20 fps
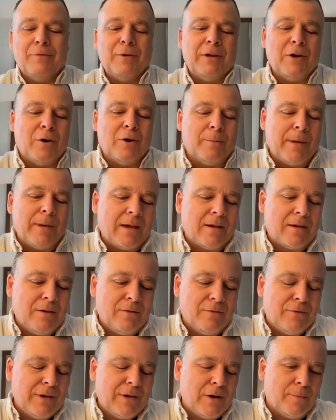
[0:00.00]
if we don't
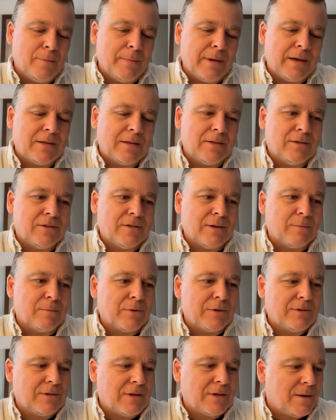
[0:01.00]
make December,
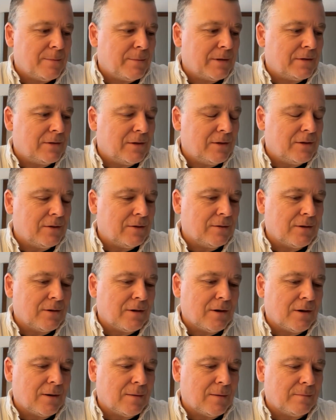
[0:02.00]
it's not a big
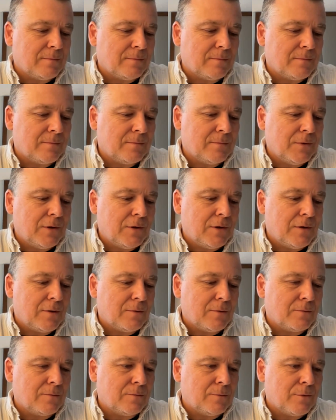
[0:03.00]
deal. You
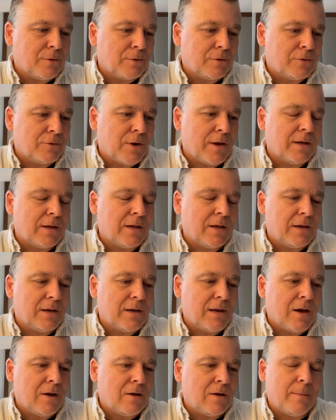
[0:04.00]
know, we're trying to get it
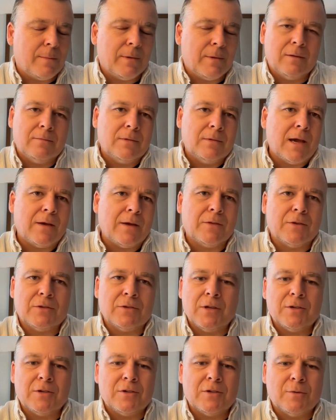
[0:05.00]
out. I mean, the
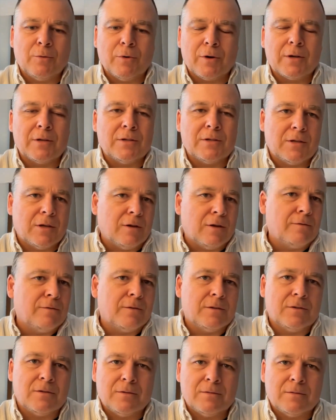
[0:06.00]
attestation work itself
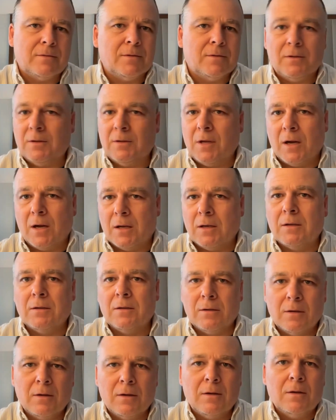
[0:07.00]
is done.
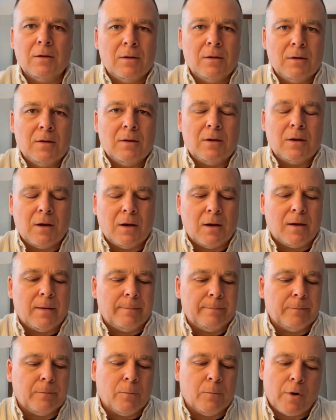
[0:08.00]

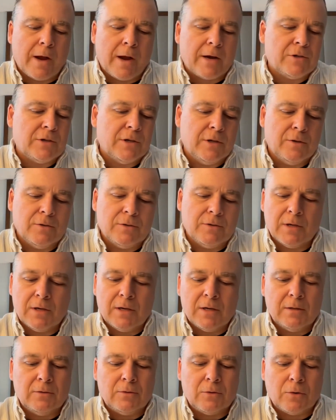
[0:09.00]
We're actually using
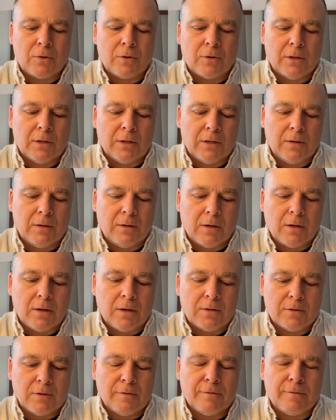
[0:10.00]
it internally.
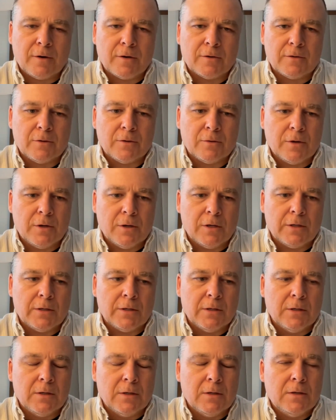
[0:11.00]
So far, so good.